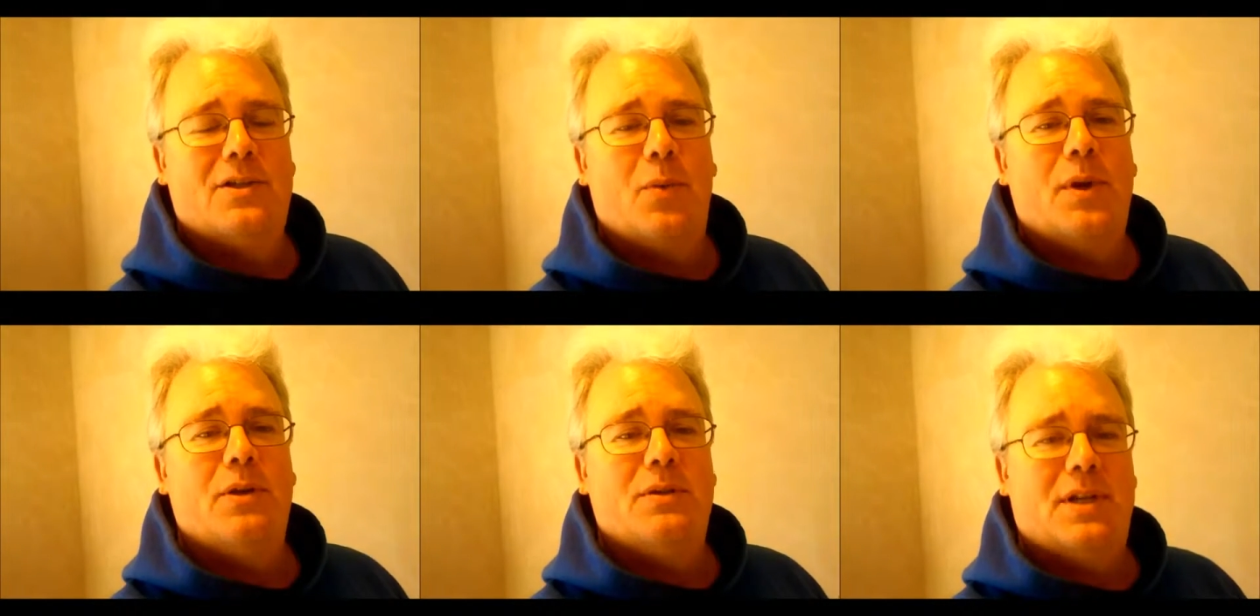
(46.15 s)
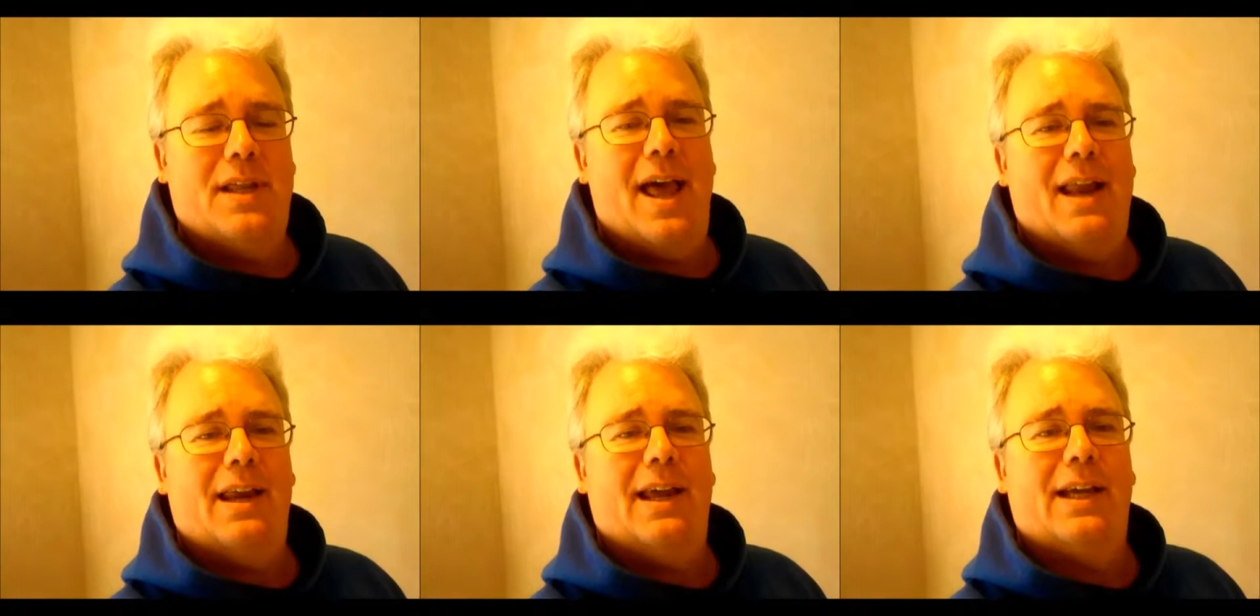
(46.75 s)
So when you see
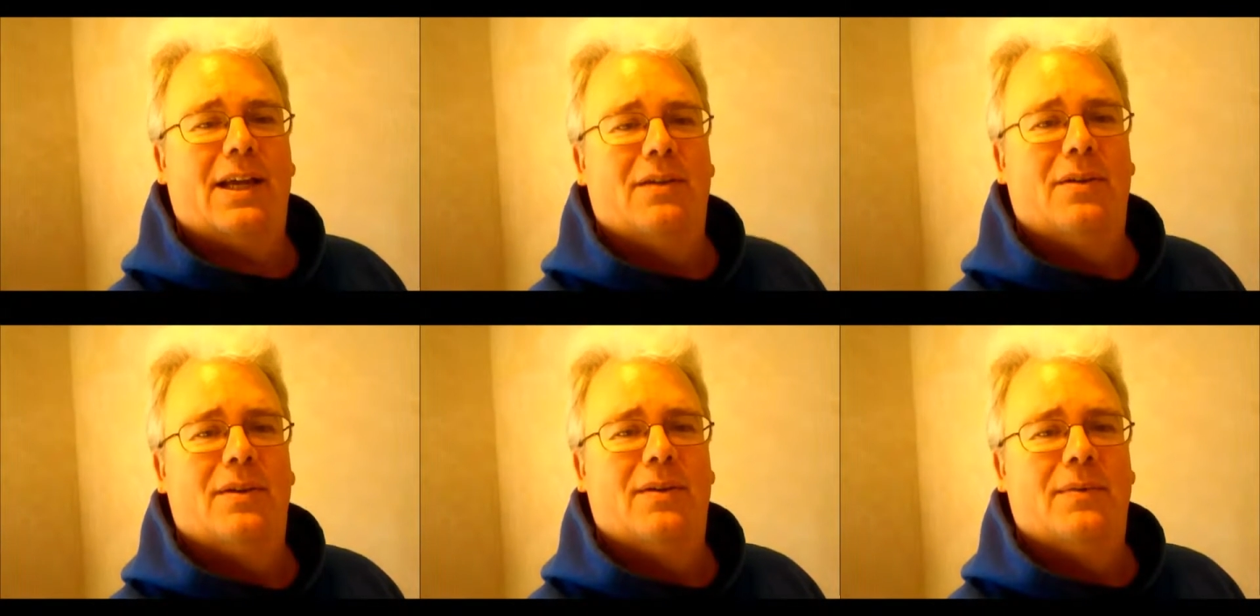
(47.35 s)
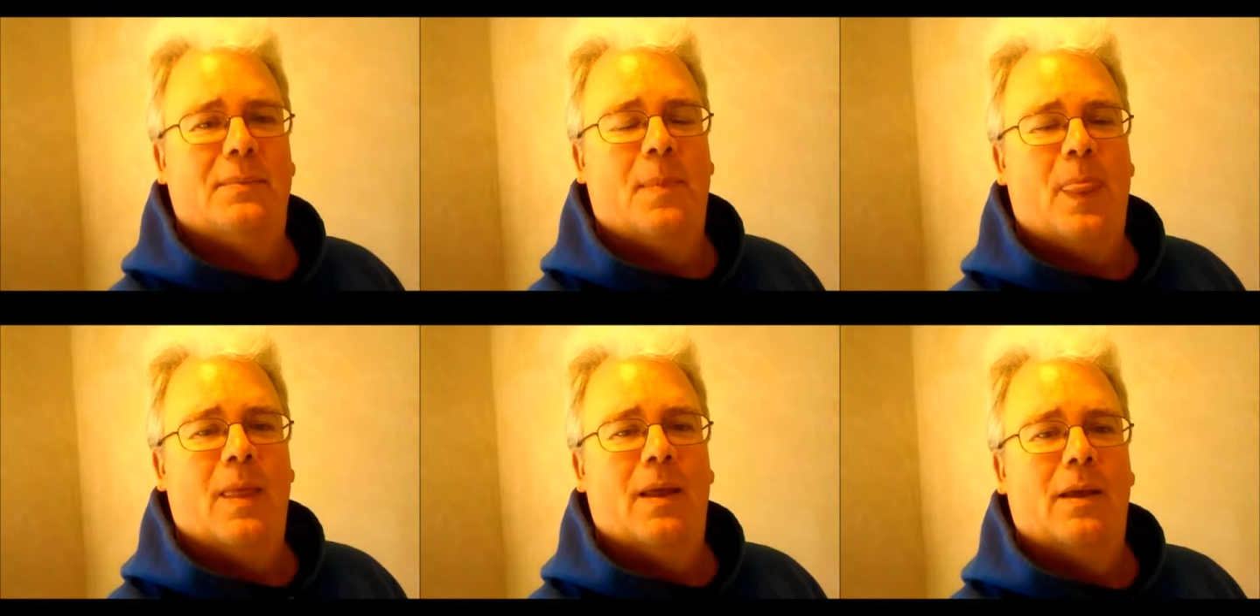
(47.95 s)
that link,
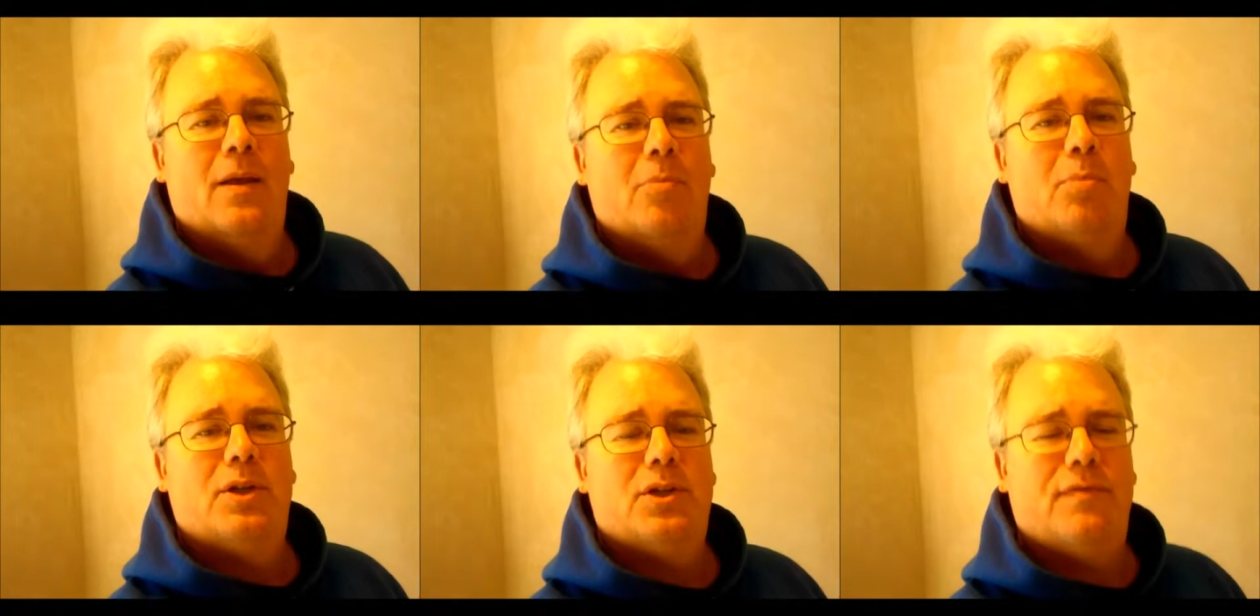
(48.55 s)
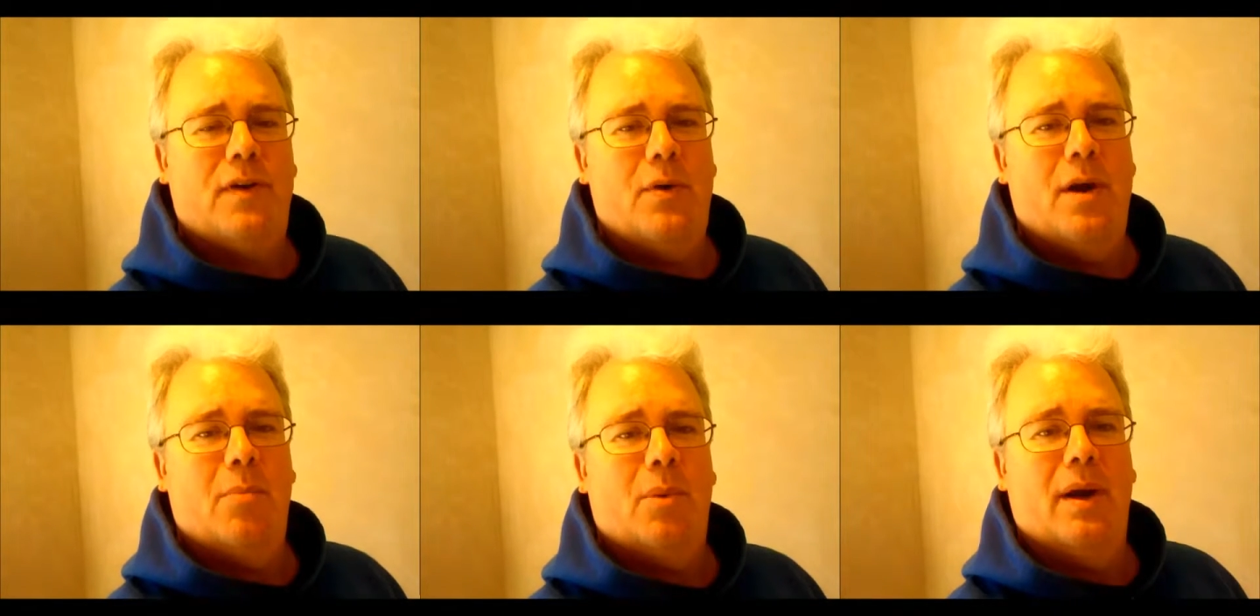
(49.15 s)
put your
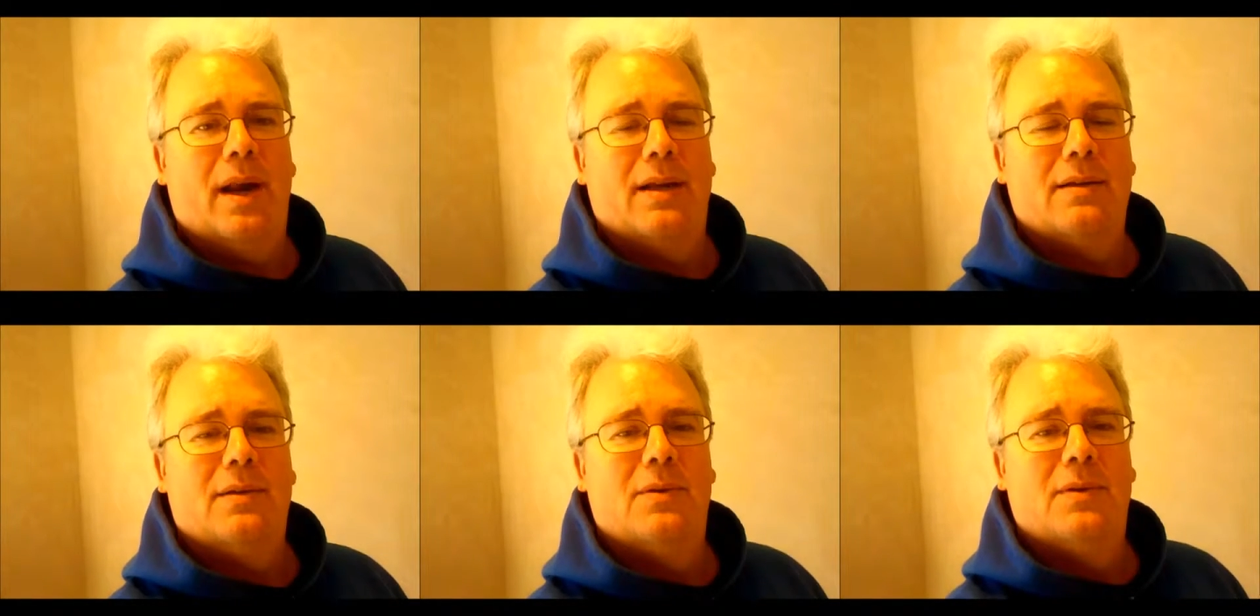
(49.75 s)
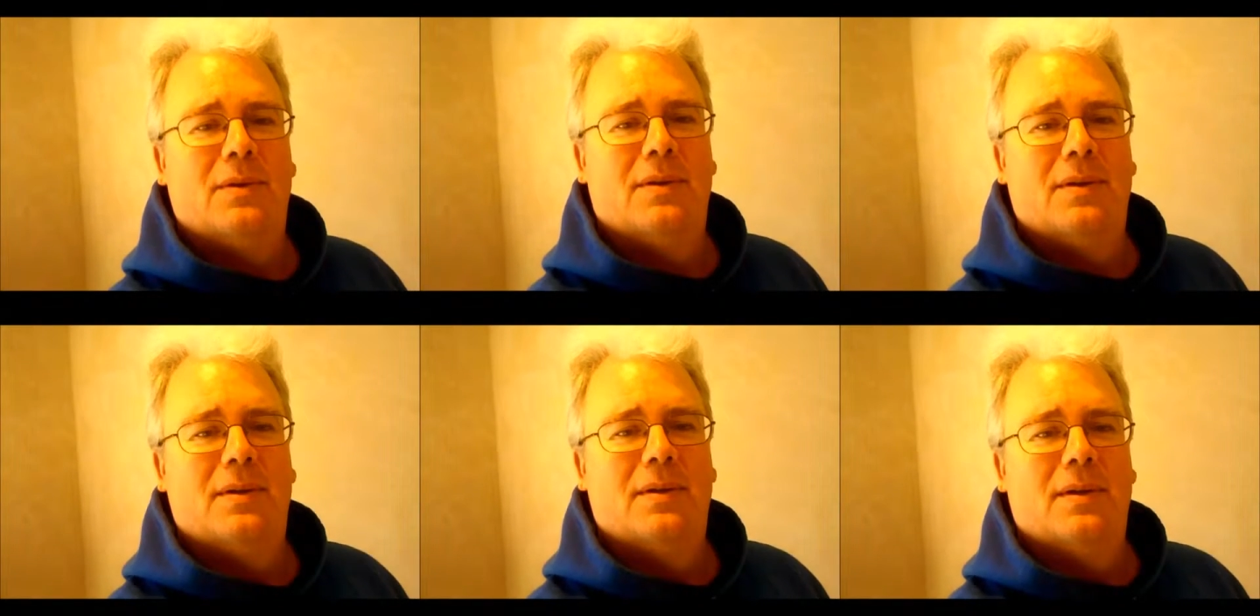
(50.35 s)
phone number in it,
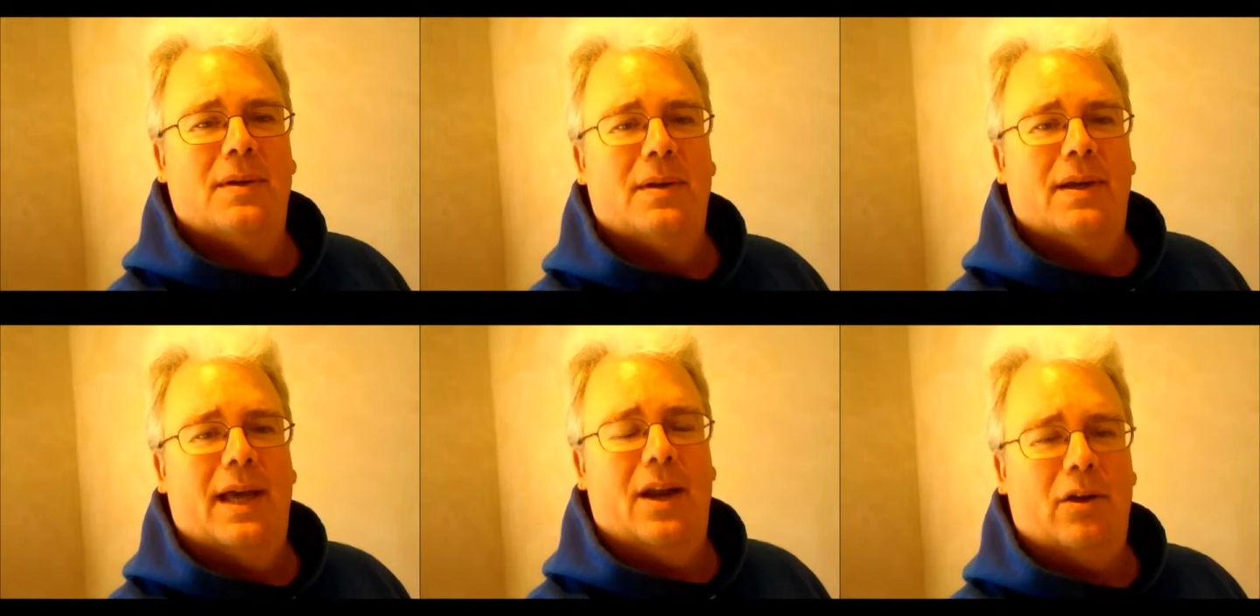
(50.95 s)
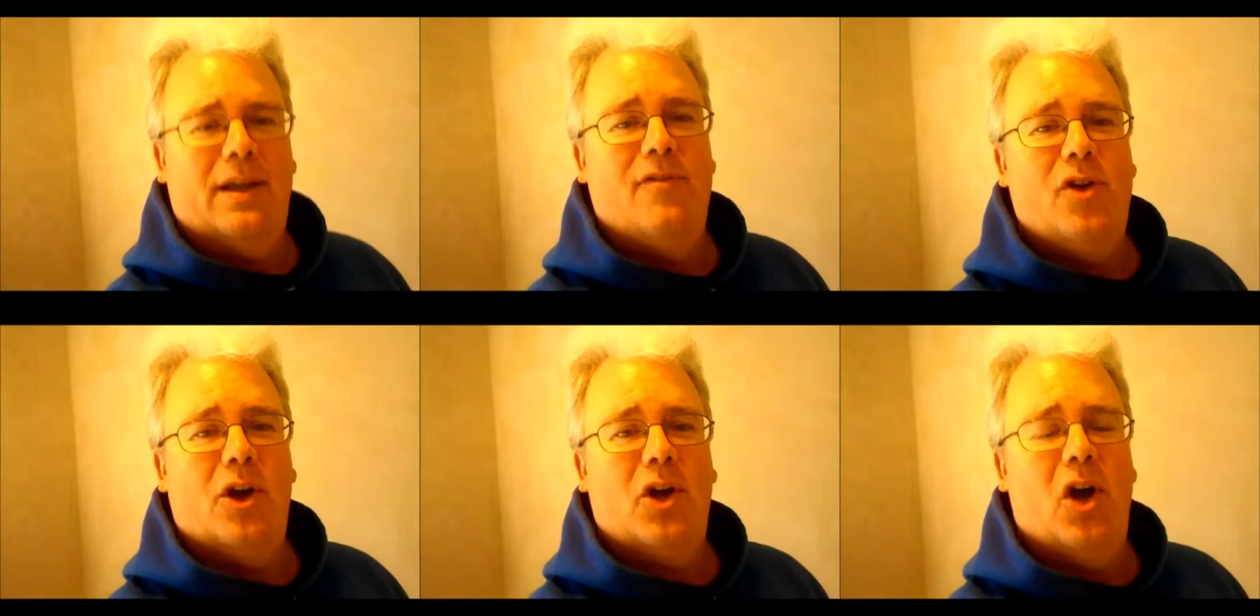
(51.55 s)
and I'll
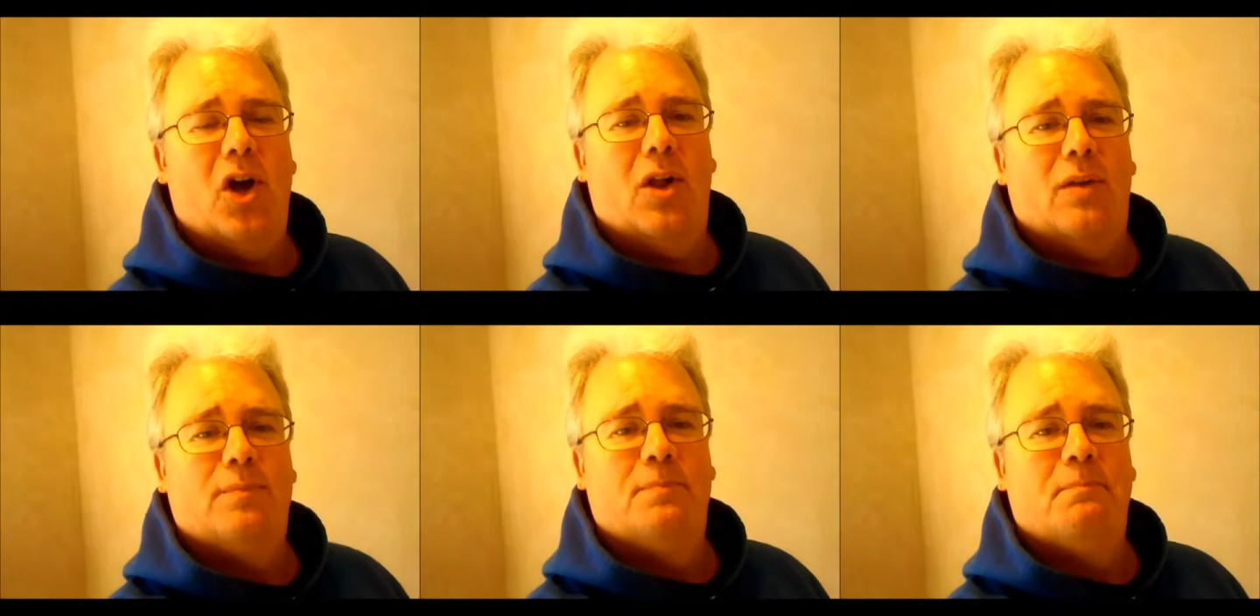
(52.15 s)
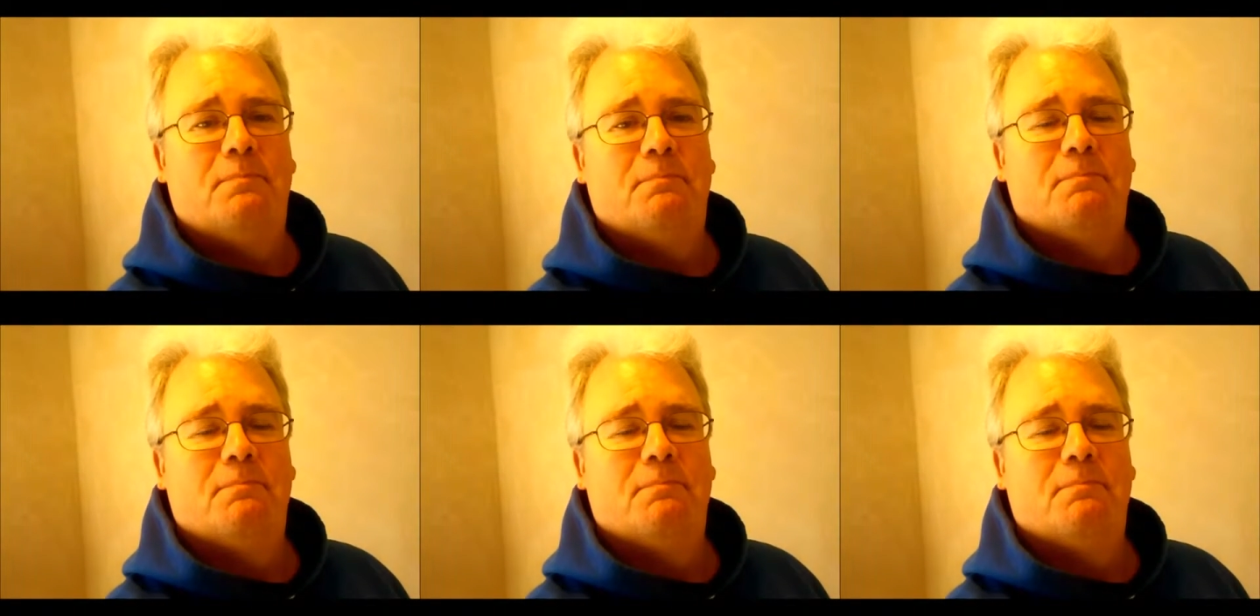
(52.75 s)
give you a call.